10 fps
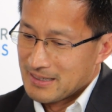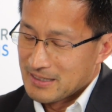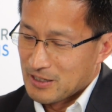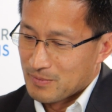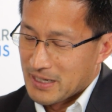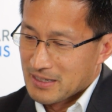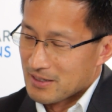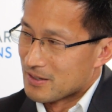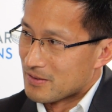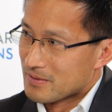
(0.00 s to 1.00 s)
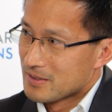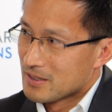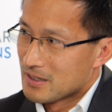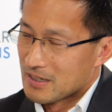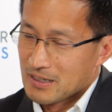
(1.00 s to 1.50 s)
T R band alone,
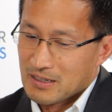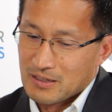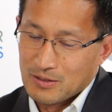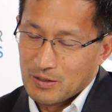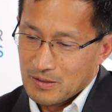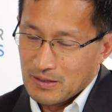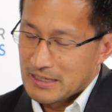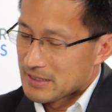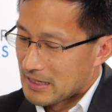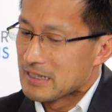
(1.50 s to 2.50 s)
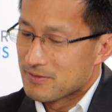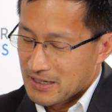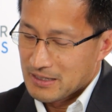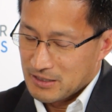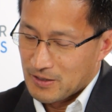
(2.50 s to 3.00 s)
uh, actually any,
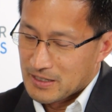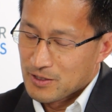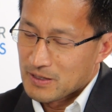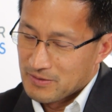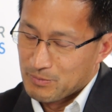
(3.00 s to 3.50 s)
sorry, another,